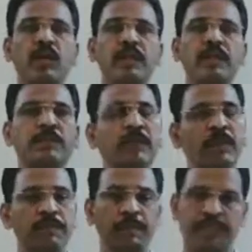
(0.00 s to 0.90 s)
of some
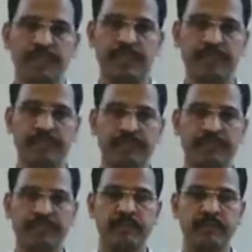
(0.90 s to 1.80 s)
numbers
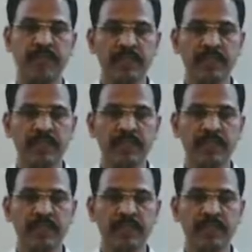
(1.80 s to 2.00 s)
here.